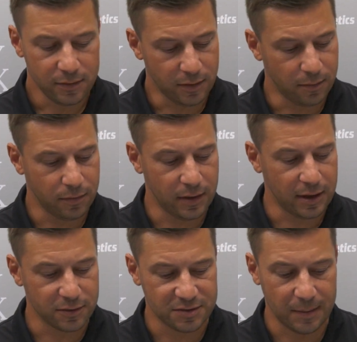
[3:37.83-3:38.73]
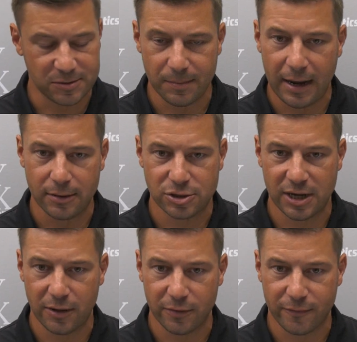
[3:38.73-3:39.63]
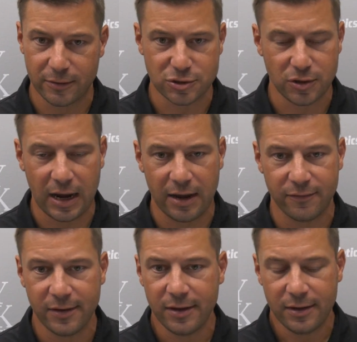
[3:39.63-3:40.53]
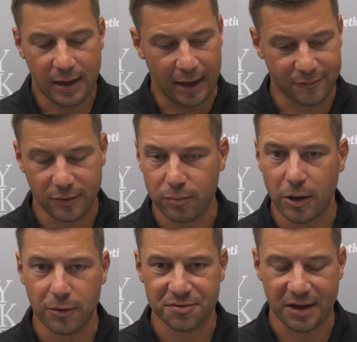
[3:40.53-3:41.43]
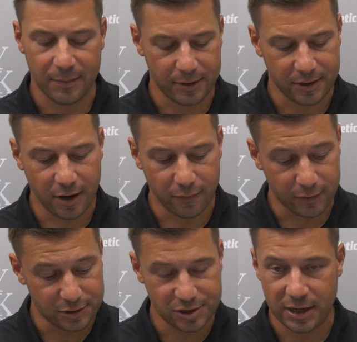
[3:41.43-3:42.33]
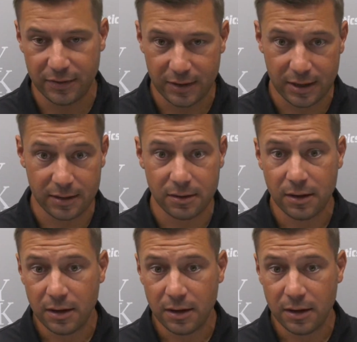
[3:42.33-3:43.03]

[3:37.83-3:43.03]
The interception by O'Shea on the first drive after the blown assignment and coverage, and then